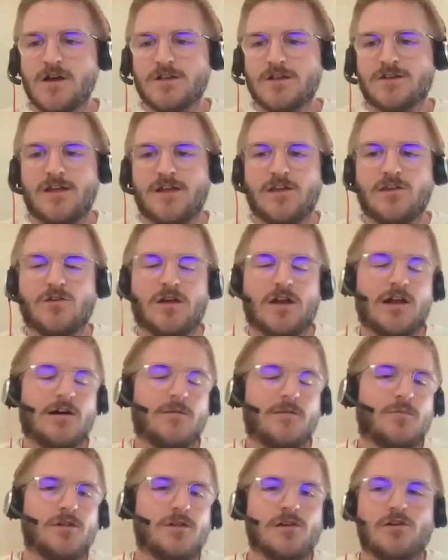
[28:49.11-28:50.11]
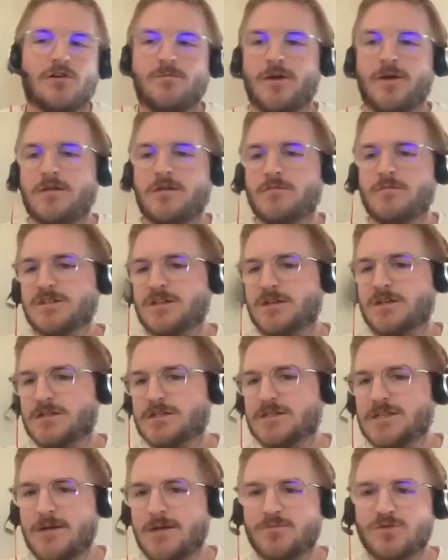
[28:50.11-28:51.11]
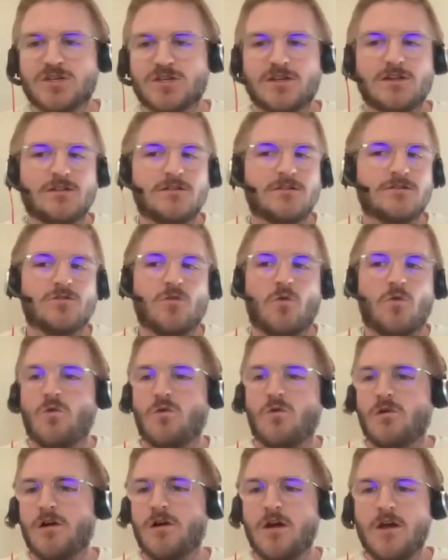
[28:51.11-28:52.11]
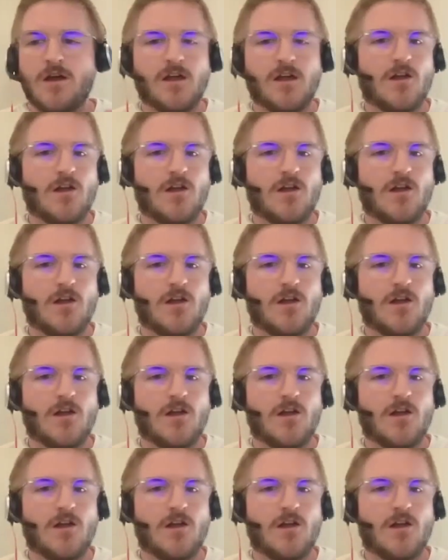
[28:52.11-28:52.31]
so that you can help clear up any misconceptions, or,